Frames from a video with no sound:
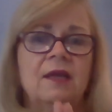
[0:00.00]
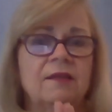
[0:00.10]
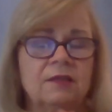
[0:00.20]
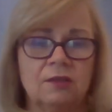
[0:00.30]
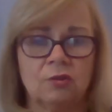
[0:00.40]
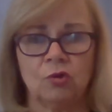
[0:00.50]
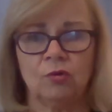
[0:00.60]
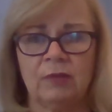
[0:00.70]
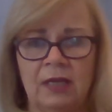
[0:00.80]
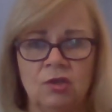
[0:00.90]
and the
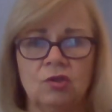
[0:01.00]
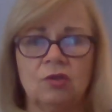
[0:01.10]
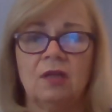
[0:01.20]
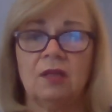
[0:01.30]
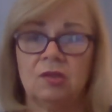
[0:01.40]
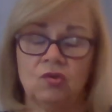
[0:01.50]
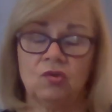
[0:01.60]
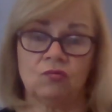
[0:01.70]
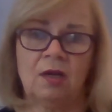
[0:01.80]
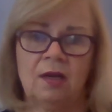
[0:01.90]
determination and the
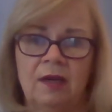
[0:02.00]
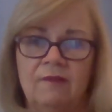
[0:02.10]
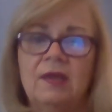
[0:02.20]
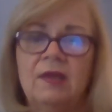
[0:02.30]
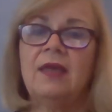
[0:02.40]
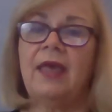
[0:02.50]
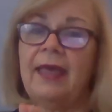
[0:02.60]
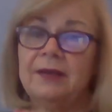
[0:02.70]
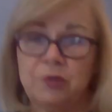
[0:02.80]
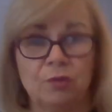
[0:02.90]
drive
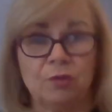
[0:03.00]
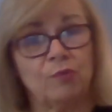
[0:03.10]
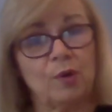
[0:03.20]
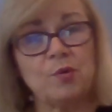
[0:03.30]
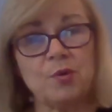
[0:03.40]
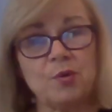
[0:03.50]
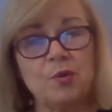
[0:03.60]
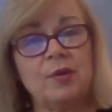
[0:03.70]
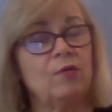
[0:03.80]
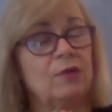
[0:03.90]
and a good
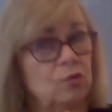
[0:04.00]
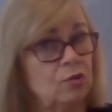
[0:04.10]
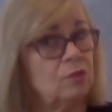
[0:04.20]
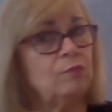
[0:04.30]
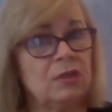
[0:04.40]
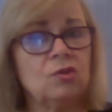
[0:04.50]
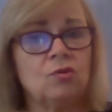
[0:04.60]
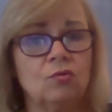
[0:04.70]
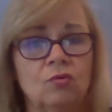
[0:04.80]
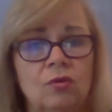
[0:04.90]
broker or a good
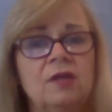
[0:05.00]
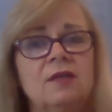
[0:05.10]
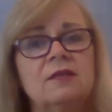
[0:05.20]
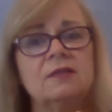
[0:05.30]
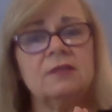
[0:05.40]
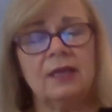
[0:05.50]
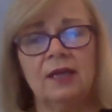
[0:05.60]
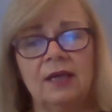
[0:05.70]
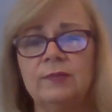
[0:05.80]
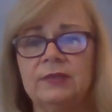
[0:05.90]
mentor to
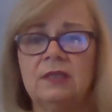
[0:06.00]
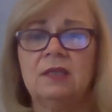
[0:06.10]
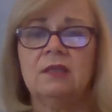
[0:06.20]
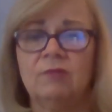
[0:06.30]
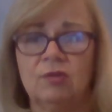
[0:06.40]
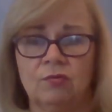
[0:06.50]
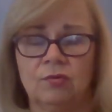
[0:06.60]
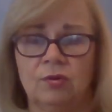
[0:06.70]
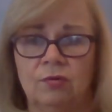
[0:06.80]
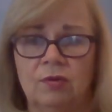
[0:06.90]
help see them
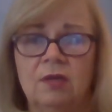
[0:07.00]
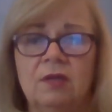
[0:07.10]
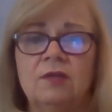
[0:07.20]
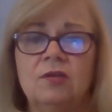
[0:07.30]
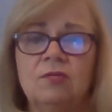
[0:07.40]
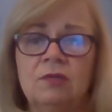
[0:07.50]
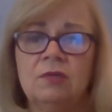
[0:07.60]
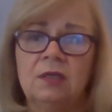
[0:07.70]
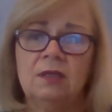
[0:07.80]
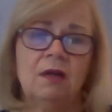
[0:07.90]
through. You
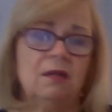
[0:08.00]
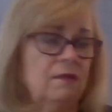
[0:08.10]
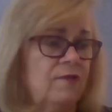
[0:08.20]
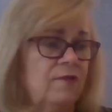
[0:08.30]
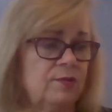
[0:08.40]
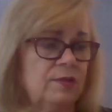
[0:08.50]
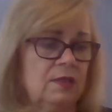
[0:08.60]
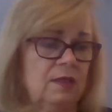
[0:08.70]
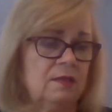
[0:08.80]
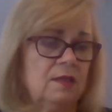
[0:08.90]
need all of those
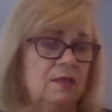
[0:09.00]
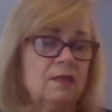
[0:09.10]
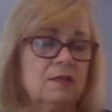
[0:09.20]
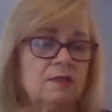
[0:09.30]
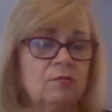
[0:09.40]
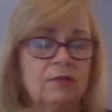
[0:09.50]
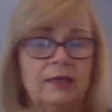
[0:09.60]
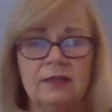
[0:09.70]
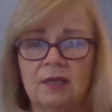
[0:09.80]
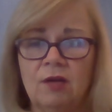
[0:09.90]
things. So let
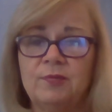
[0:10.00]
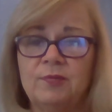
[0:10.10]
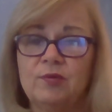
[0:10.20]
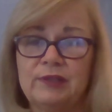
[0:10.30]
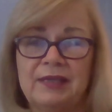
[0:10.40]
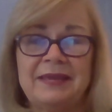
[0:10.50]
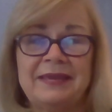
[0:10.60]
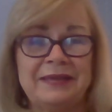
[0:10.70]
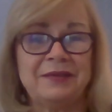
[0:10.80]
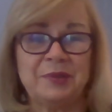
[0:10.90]
us help you stay
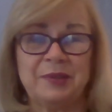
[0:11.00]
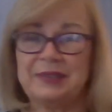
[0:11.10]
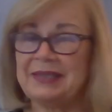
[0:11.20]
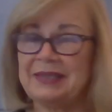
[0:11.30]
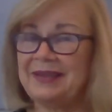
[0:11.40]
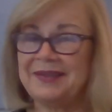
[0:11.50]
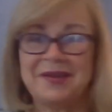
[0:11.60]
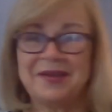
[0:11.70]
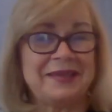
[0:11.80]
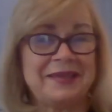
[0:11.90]
in real estate,
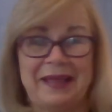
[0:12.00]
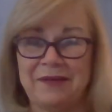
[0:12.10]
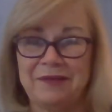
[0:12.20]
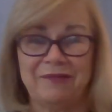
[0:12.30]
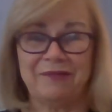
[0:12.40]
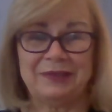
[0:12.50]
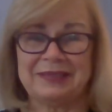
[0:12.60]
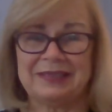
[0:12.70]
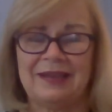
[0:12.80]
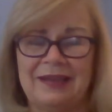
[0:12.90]
not get out of real
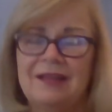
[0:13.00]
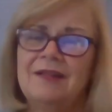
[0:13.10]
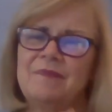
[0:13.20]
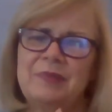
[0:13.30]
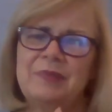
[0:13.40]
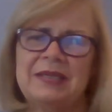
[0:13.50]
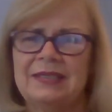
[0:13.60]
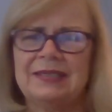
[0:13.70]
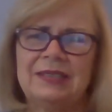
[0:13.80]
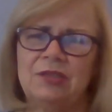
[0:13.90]
estate
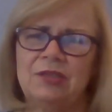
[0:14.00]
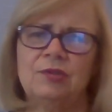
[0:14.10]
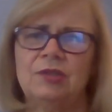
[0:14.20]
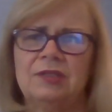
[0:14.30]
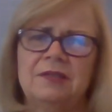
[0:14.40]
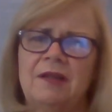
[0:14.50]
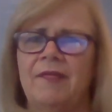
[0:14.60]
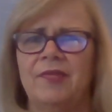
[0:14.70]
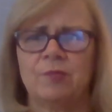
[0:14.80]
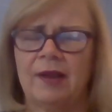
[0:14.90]
because you're just
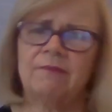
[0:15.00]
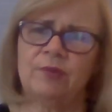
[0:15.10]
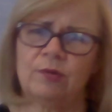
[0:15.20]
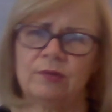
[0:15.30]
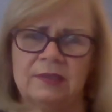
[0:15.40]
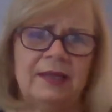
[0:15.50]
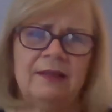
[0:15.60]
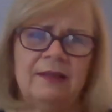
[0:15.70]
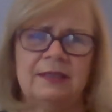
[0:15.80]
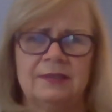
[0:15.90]
not the right
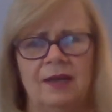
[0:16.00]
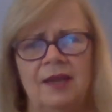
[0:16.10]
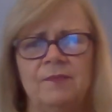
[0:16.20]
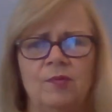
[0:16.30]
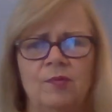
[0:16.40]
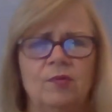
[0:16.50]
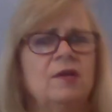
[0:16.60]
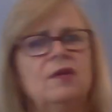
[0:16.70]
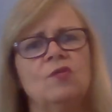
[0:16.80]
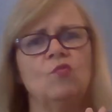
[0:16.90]
personality type or
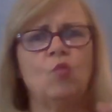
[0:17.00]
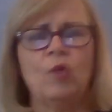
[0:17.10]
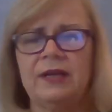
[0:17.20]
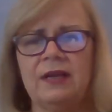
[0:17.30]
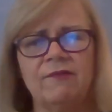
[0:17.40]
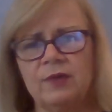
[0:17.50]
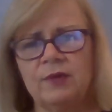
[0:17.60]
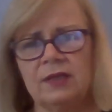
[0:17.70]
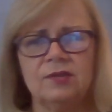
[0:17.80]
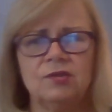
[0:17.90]
whatever it
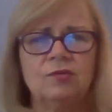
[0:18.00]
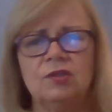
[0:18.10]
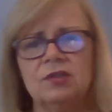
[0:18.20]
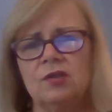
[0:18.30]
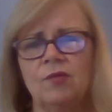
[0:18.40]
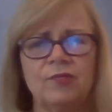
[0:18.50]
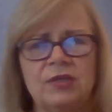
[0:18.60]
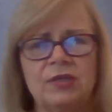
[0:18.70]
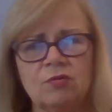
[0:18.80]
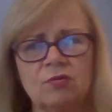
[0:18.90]
is. You just don't
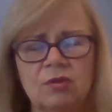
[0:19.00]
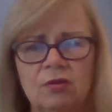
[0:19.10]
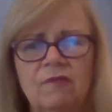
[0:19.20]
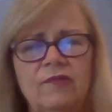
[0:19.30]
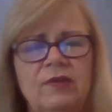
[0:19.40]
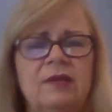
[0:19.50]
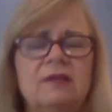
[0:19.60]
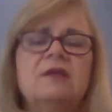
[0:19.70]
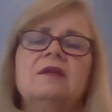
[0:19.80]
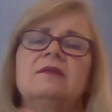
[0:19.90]
think you're a good fit.
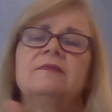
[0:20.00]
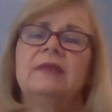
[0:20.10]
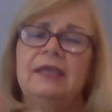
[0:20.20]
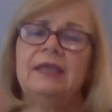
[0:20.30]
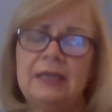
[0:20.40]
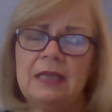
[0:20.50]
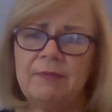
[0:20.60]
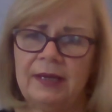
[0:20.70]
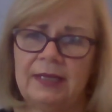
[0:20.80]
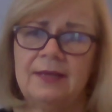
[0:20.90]

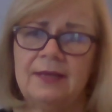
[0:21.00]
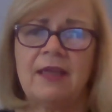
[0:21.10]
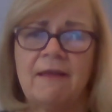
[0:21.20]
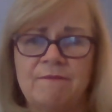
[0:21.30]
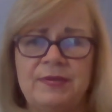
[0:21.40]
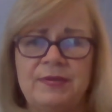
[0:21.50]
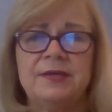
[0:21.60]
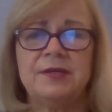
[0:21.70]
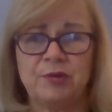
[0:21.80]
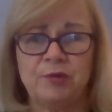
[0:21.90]
Anybody can
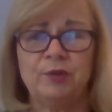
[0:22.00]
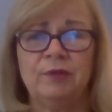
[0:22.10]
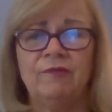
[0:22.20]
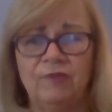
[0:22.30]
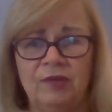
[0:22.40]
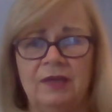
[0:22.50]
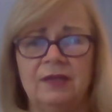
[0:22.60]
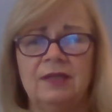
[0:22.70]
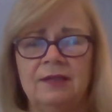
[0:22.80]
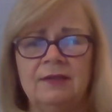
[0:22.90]
be a good fit.
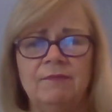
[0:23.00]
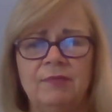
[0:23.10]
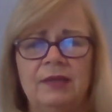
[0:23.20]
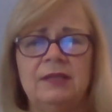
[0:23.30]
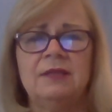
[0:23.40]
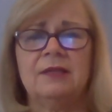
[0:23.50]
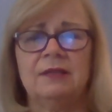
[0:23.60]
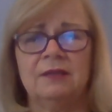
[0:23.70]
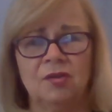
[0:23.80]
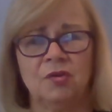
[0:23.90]
Anybody
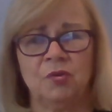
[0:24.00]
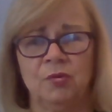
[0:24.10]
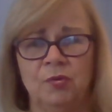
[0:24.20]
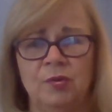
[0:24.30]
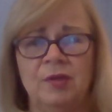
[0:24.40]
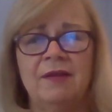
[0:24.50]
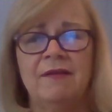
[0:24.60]
can learn